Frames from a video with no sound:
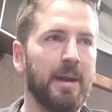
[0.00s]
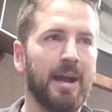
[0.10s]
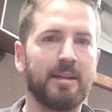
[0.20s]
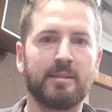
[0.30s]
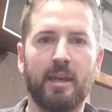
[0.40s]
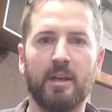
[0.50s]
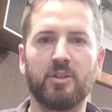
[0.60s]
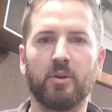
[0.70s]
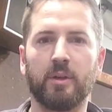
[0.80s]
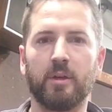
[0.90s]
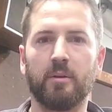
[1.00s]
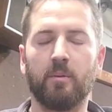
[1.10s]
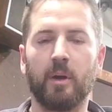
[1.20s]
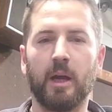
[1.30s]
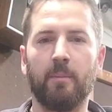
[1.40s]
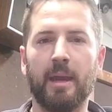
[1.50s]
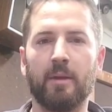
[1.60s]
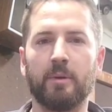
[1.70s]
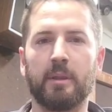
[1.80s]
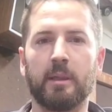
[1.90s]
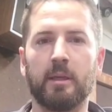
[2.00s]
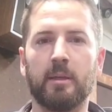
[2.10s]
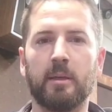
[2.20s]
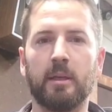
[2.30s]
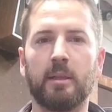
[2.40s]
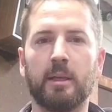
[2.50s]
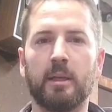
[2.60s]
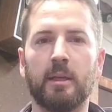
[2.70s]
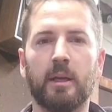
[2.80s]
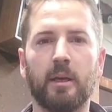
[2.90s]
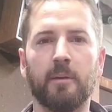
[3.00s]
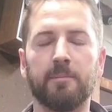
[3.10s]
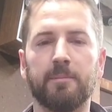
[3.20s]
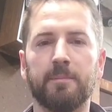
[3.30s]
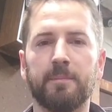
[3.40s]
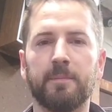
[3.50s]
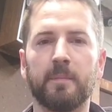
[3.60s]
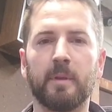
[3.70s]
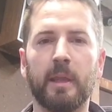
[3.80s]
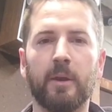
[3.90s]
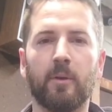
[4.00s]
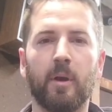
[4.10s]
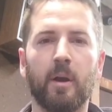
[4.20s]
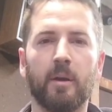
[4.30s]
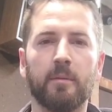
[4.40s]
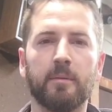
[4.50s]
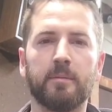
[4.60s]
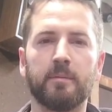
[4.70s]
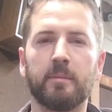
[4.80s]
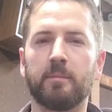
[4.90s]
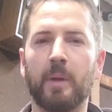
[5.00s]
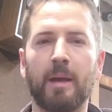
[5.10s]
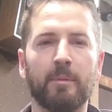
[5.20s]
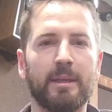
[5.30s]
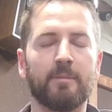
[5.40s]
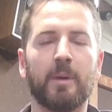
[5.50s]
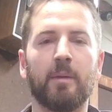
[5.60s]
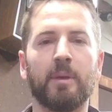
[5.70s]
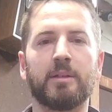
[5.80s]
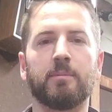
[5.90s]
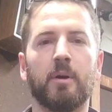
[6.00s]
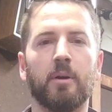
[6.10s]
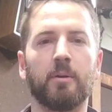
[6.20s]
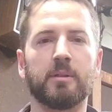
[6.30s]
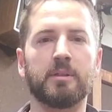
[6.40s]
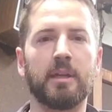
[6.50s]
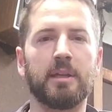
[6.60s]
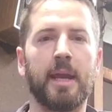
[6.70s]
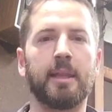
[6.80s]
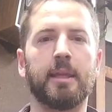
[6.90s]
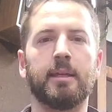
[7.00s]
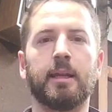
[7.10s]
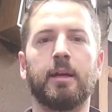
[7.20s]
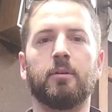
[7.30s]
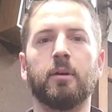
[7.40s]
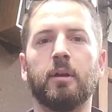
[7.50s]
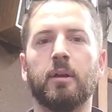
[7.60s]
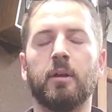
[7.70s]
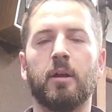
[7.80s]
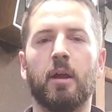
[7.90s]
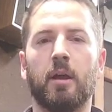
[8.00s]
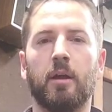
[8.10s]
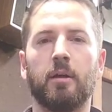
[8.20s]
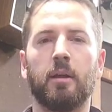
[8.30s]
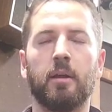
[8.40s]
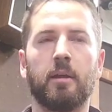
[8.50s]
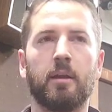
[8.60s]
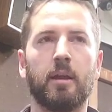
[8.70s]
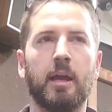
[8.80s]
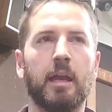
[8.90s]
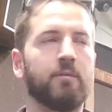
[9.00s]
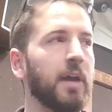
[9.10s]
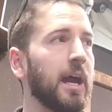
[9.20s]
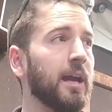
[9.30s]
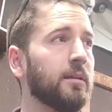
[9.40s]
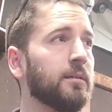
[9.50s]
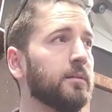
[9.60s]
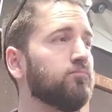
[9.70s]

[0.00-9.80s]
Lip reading: box, kind of show you where I'm at with it, and then later on, probably be tomorrow because it's getting kind of late now. I've got